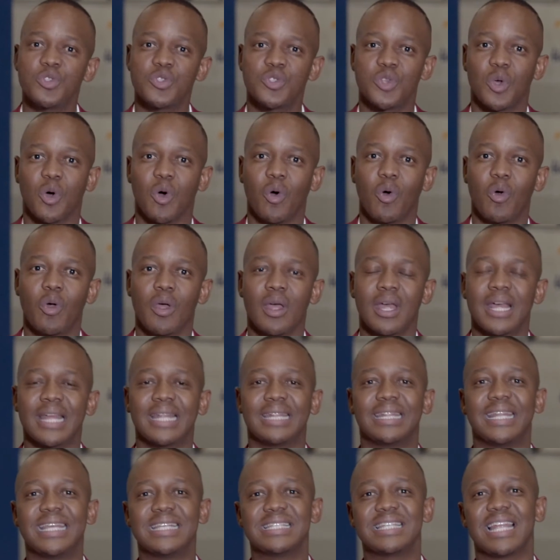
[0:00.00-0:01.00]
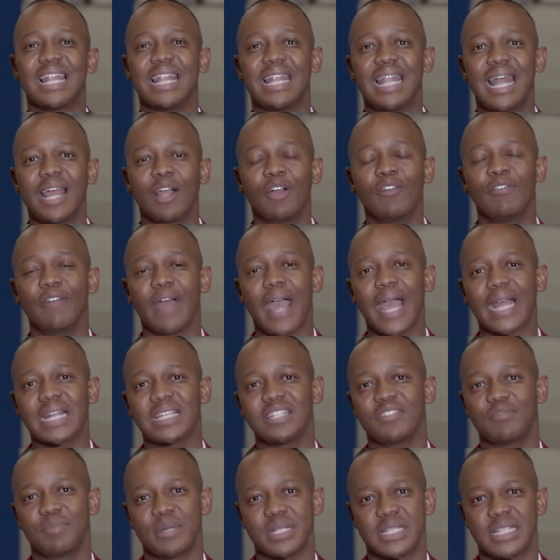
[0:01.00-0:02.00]
so, there's a lack of
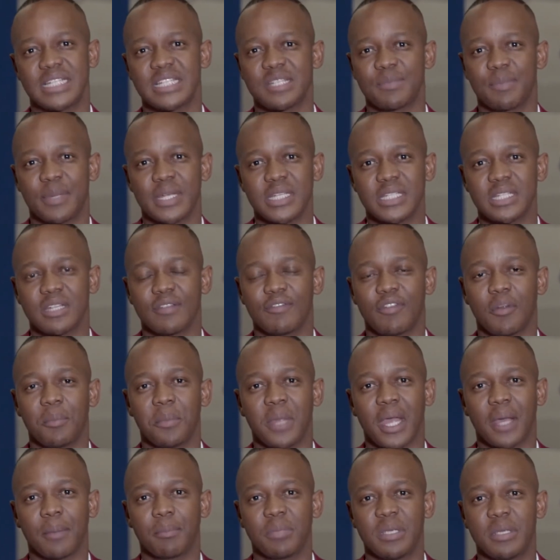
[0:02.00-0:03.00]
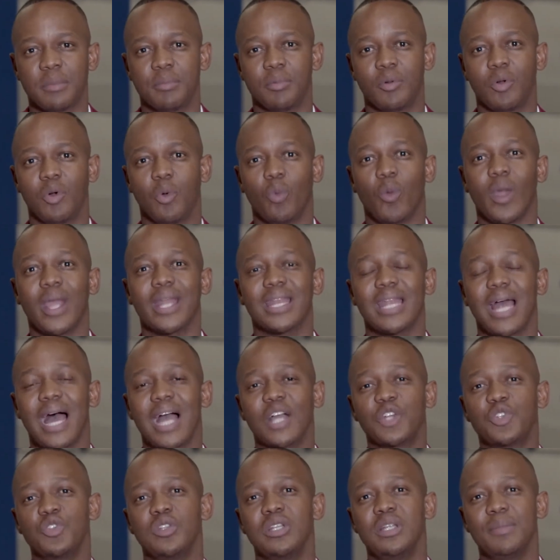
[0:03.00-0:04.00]
active participation from young people where it
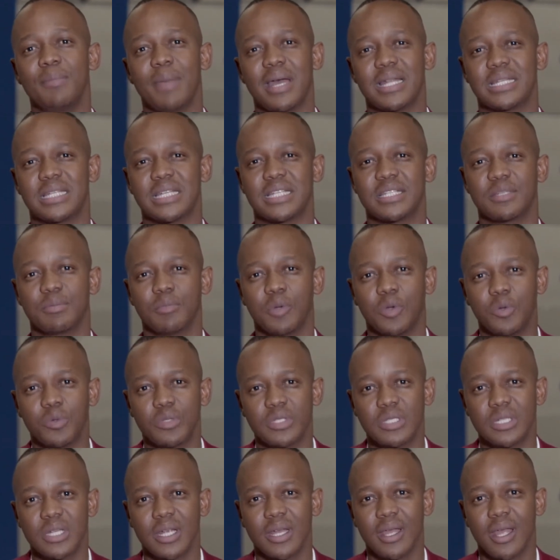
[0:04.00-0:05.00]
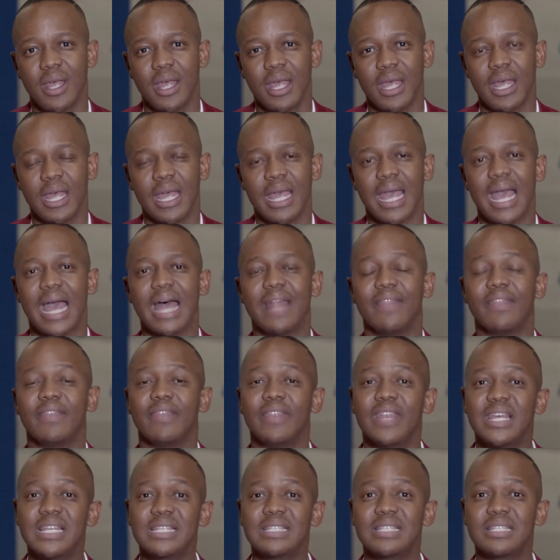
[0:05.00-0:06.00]
actually matters most. And
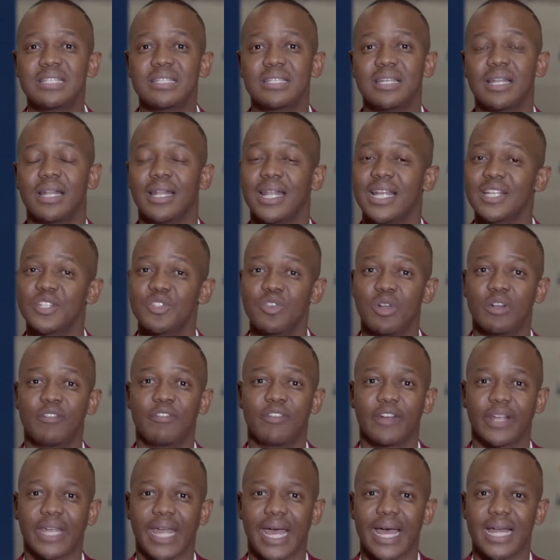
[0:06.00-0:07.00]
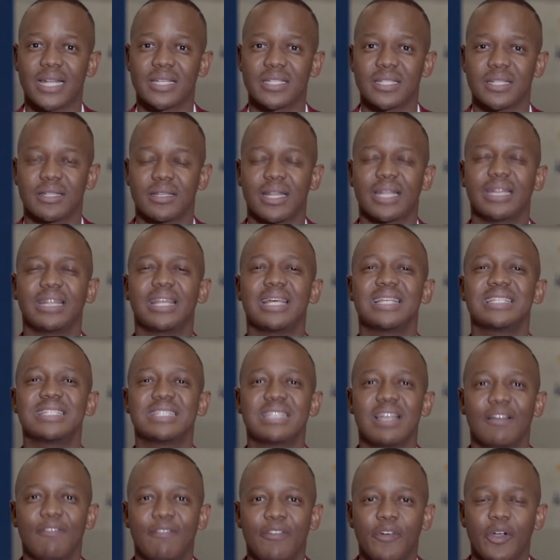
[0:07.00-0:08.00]
this, let's not forget that they're
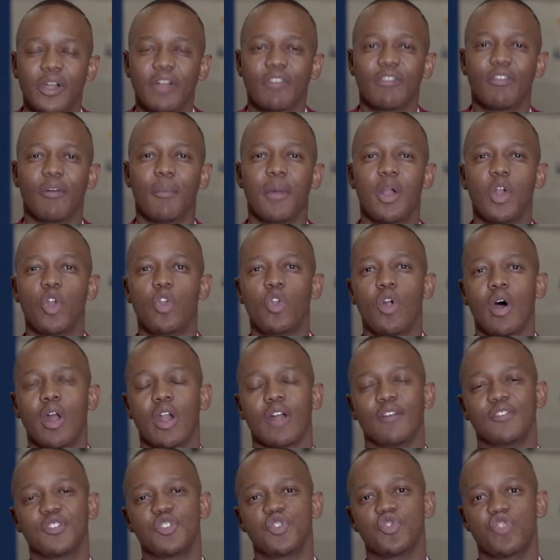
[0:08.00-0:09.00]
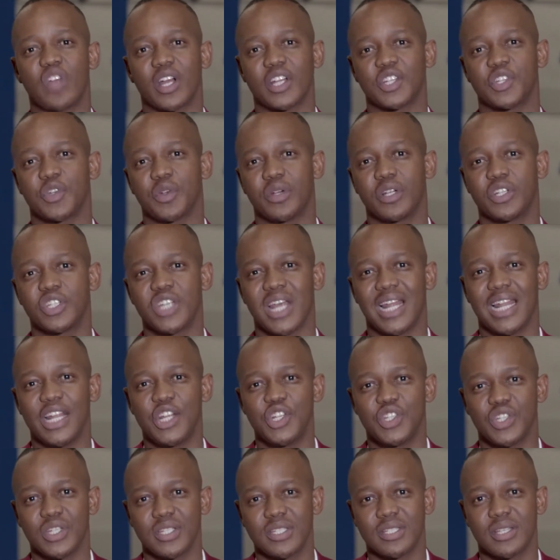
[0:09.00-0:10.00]
suffering from a lot of structural
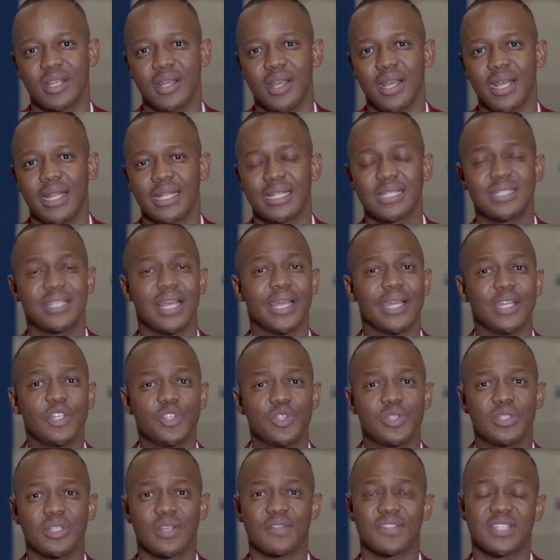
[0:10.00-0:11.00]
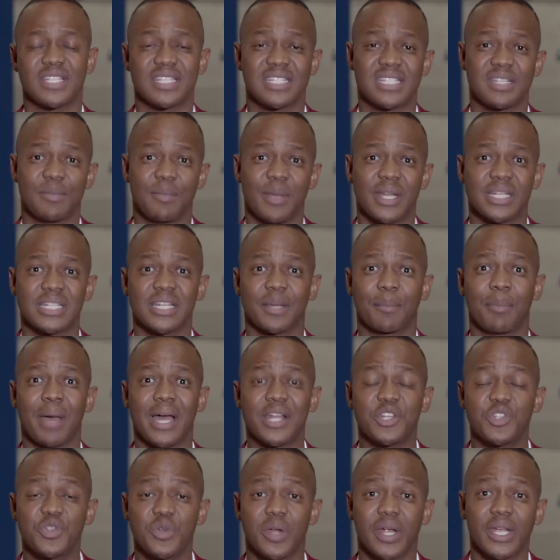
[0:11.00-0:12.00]
challenges. These are issues of systematic
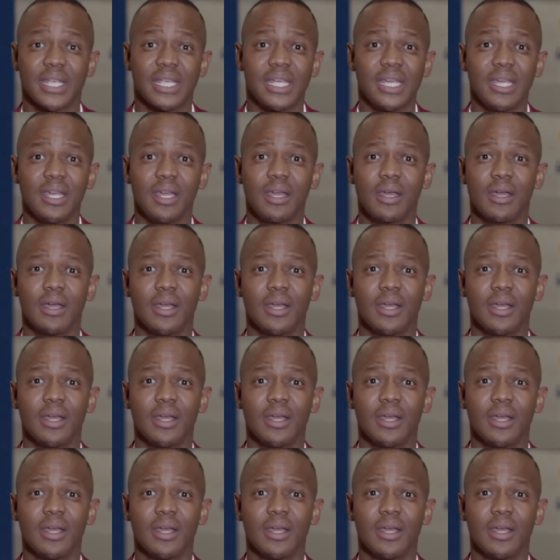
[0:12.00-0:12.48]
patriarchy,